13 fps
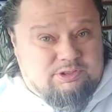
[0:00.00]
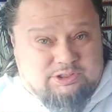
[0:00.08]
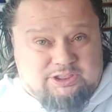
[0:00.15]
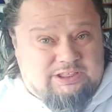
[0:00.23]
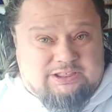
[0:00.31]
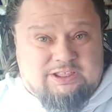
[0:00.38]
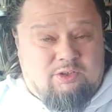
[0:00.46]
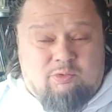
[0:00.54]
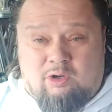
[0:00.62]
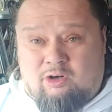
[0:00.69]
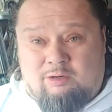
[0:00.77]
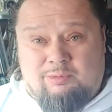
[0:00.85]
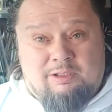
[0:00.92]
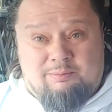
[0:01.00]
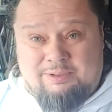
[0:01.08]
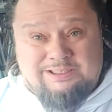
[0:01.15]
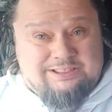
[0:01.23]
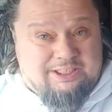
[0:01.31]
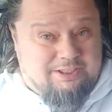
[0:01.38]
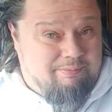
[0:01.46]
just didn't want Herman
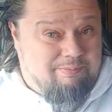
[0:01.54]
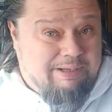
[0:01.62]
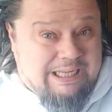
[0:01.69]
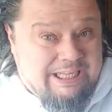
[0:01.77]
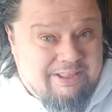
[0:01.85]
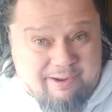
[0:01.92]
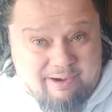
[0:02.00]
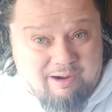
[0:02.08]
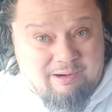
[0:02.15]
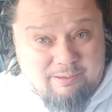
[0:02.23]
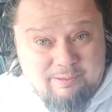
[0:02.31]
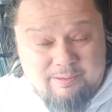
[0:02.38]
Lubinsky to be there.